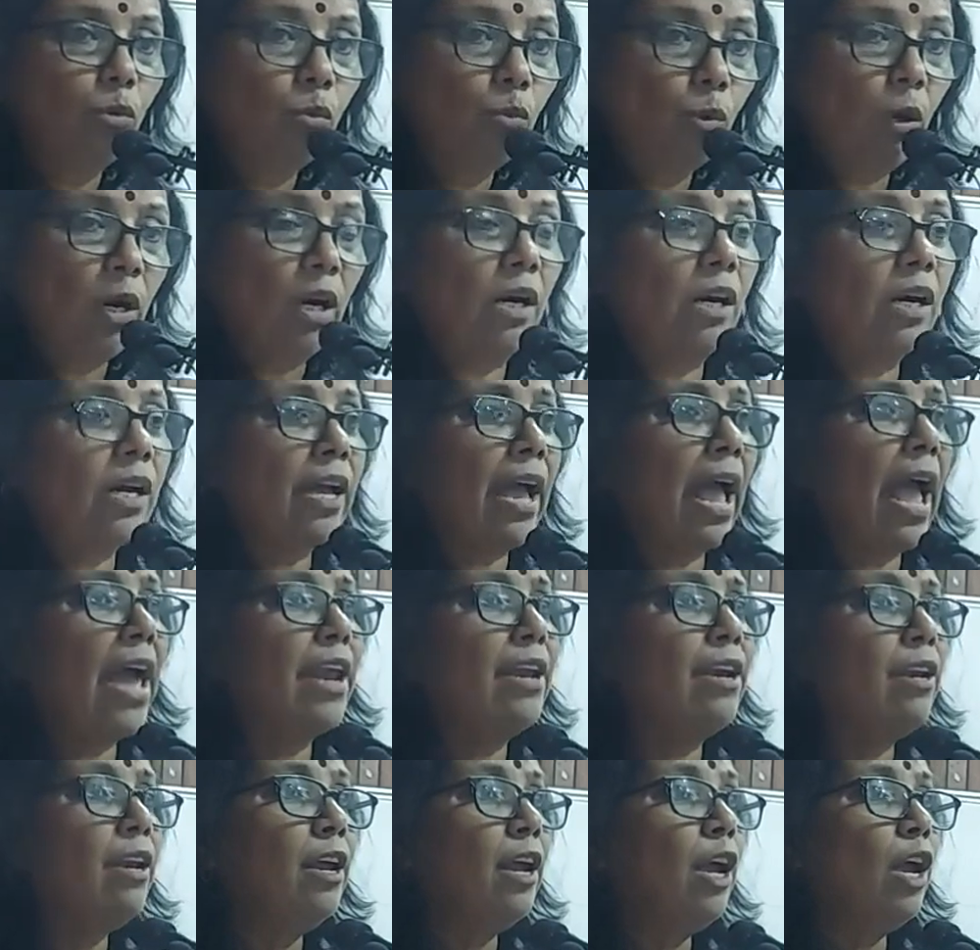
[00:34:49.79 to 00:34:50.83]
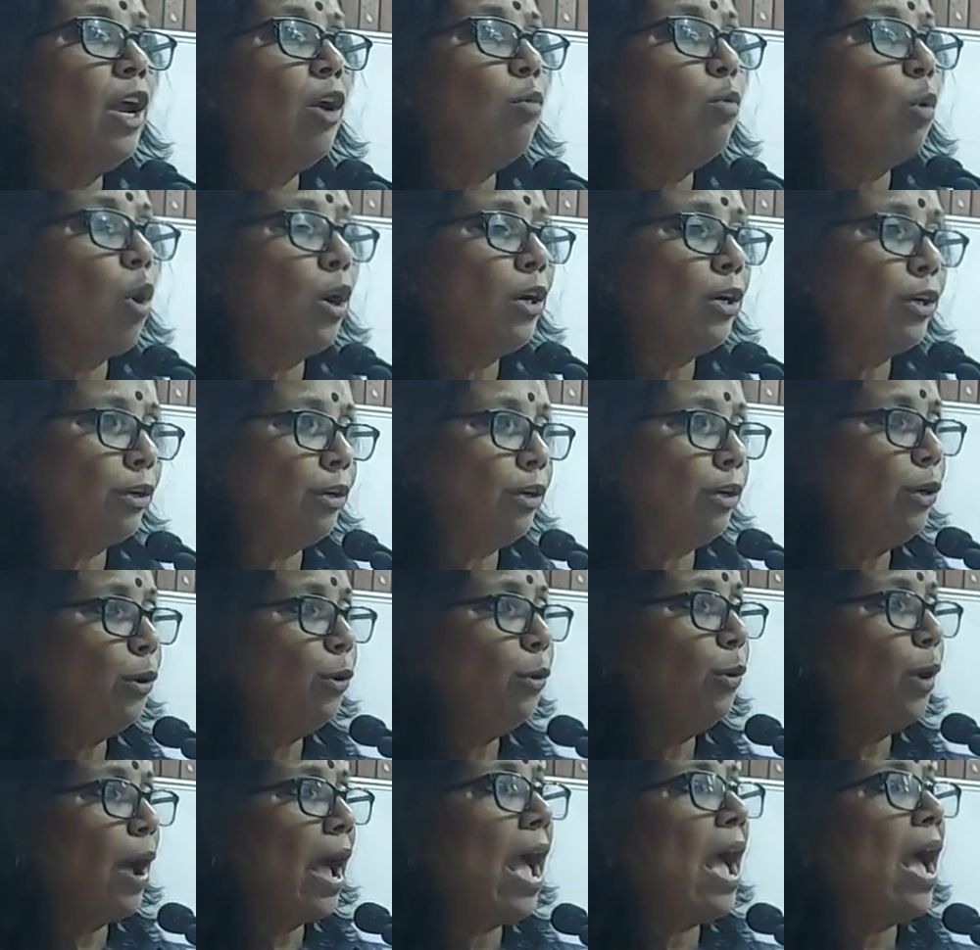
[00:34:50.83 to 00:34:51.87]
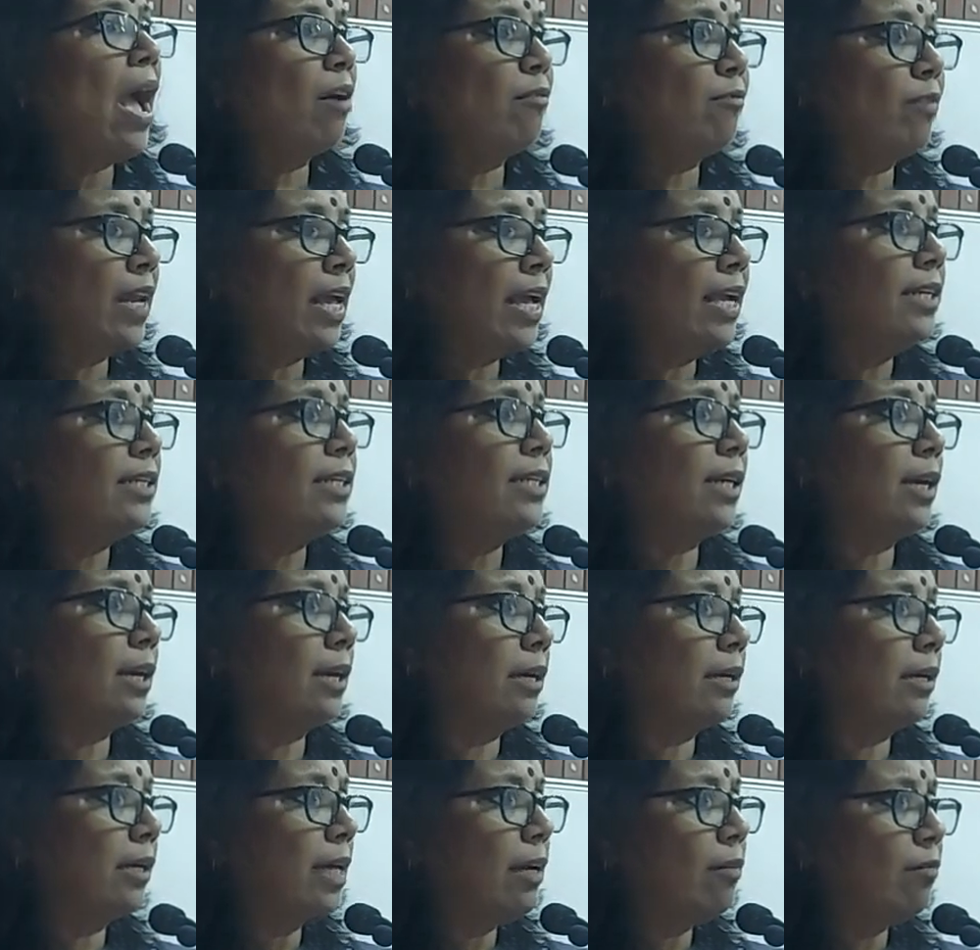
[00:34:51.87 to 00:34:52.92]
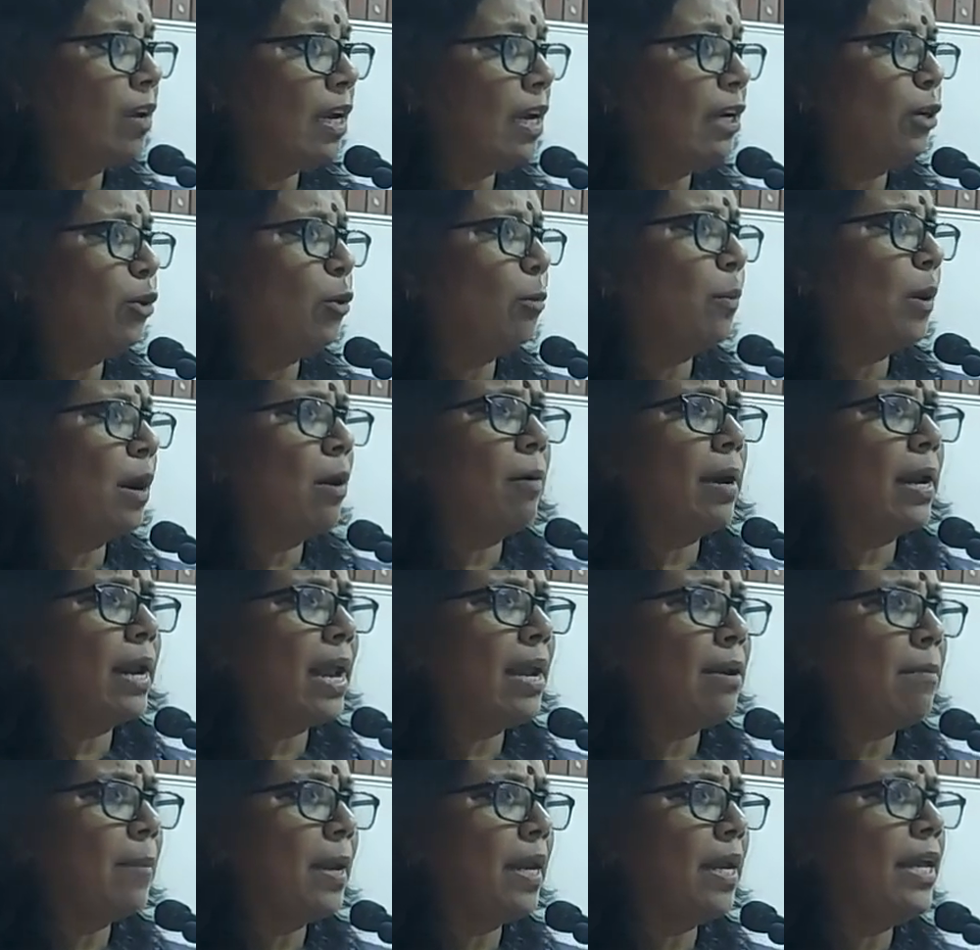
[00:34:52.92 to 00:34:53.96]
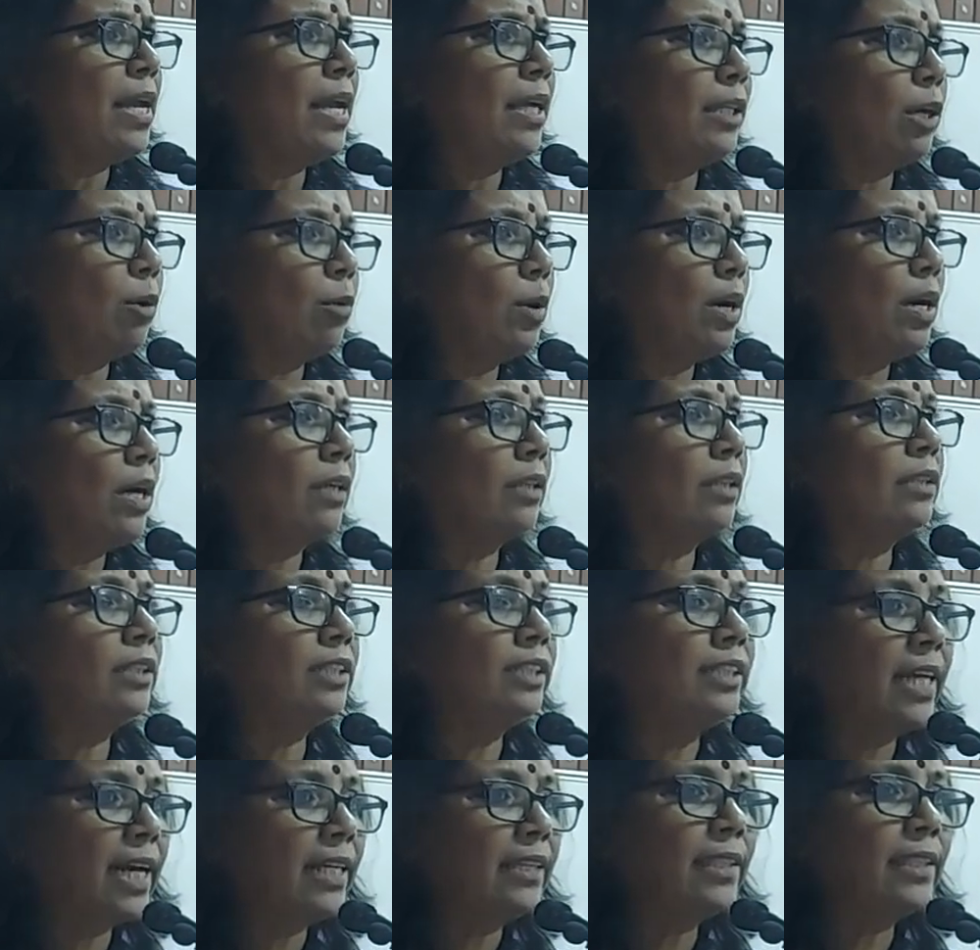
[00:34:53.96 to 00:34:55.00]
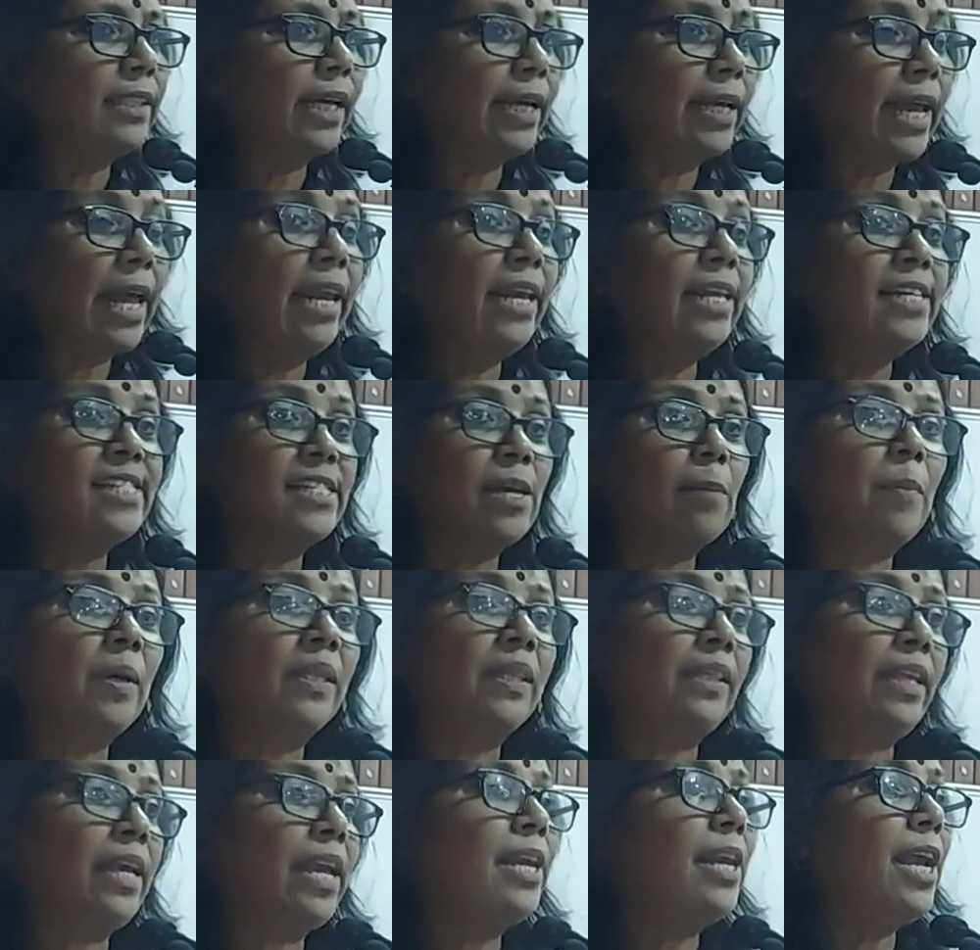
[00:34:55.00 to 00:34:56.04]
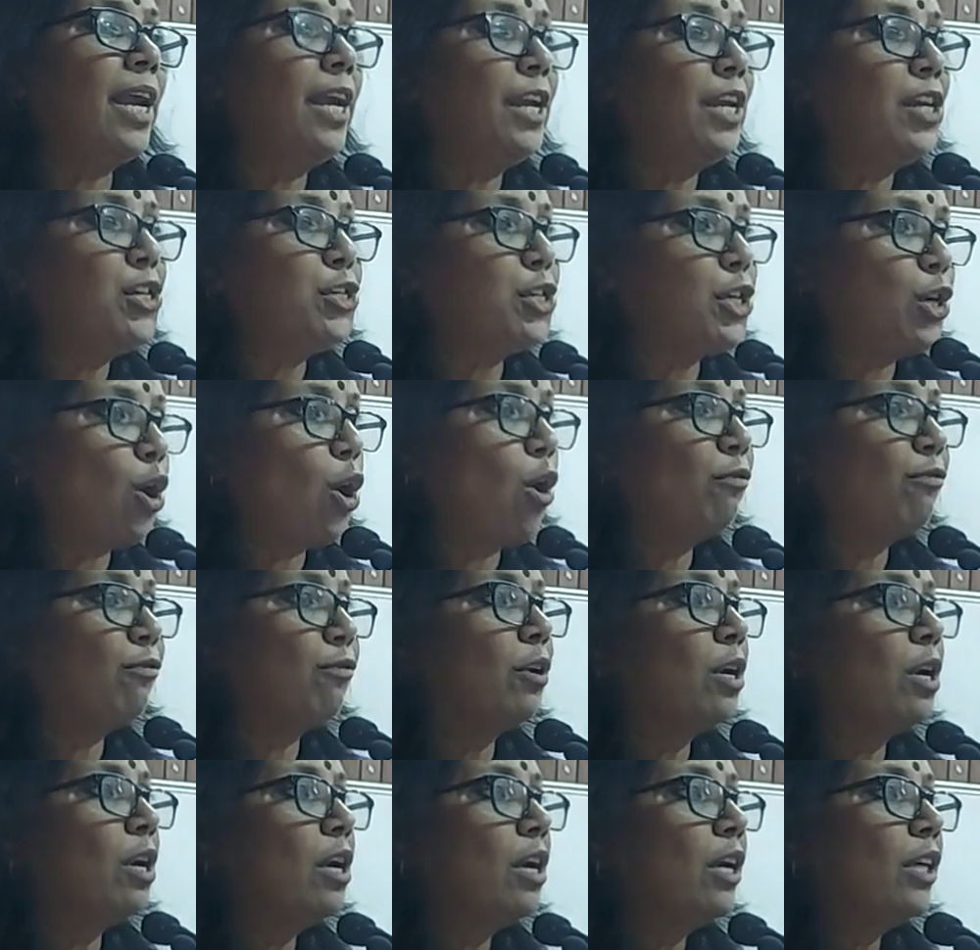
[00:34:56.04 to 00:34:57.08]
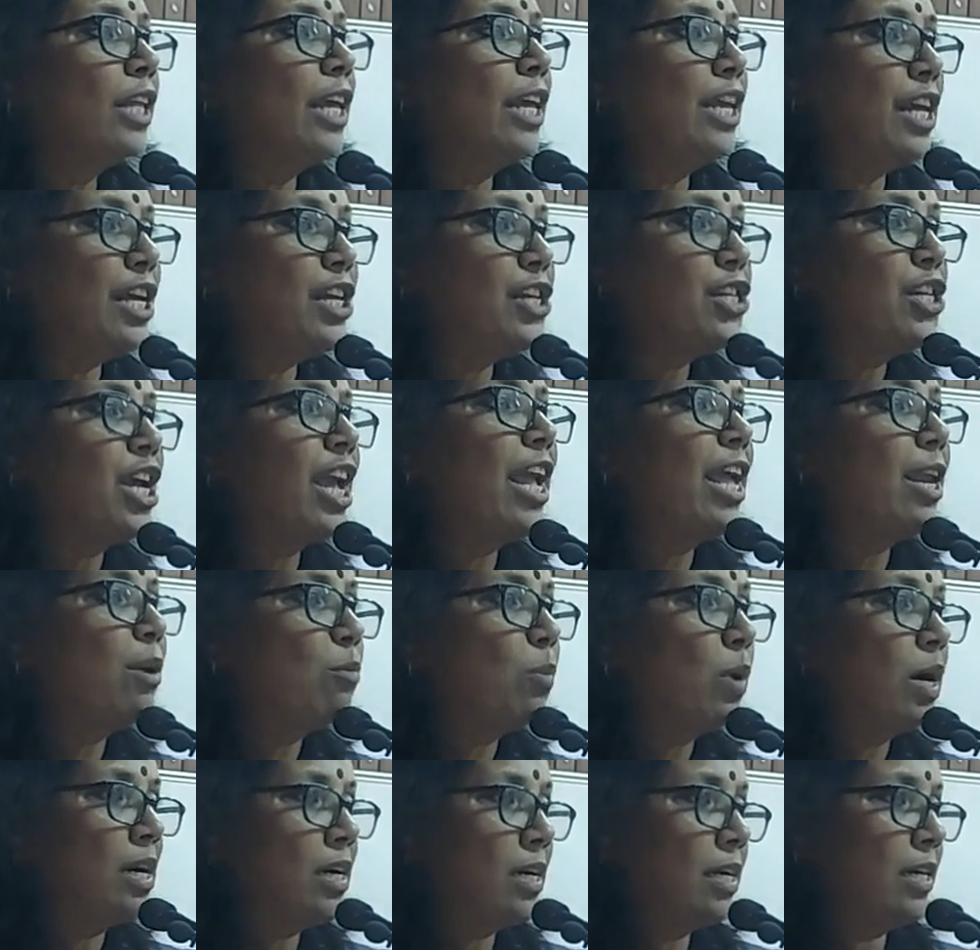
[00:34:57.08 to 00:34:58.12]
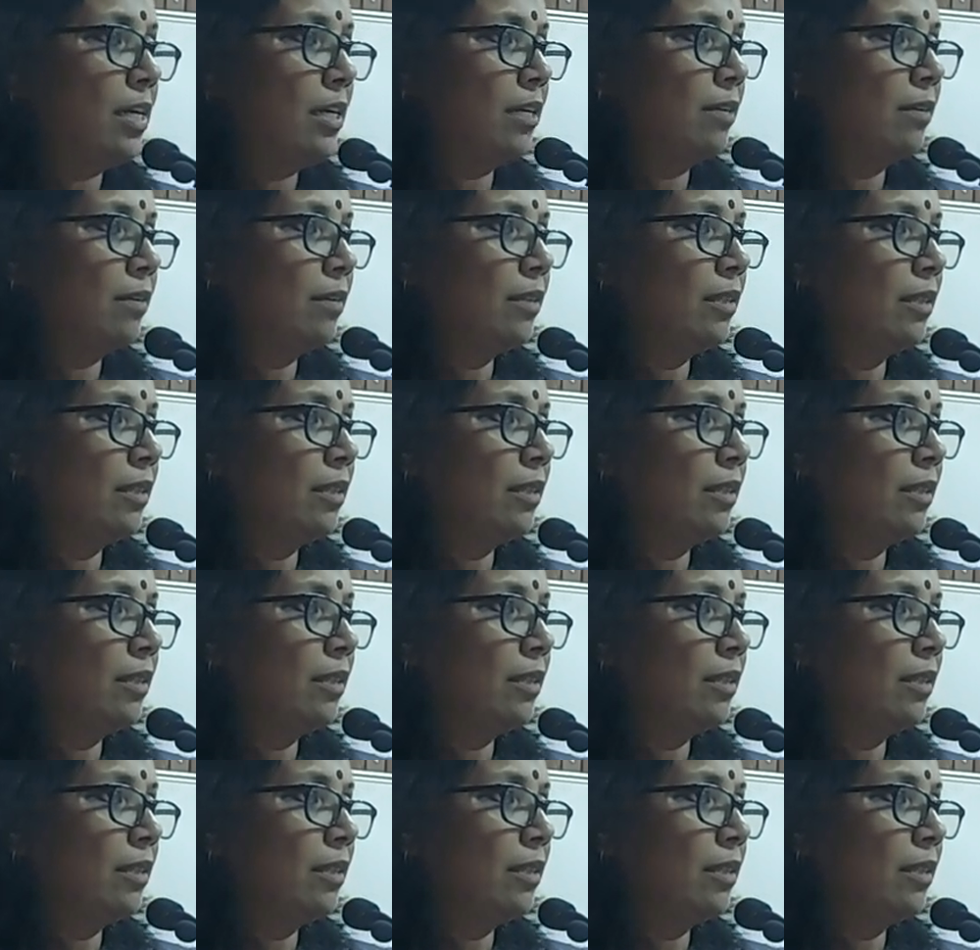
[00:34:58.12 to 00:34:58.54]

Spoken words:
work, and what you have later in Will to Power and many other work is just an Elizabethan edition of the Nietzschean world.